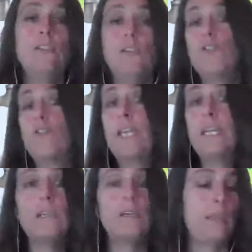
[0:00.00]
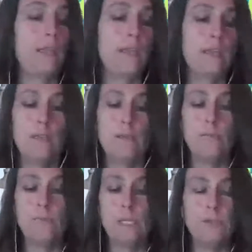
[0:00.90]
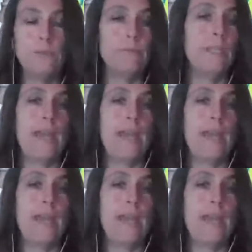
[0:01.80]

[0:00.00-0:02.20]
drink, and